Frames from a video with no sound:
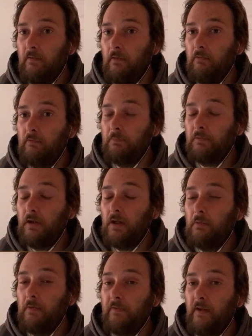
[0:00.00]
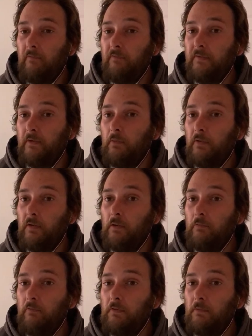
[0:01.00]
I'll reply when this video is
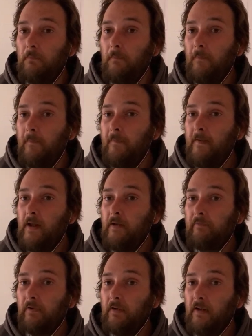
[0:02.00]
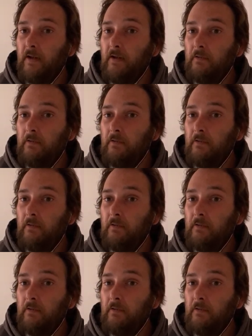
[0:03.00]
over if I see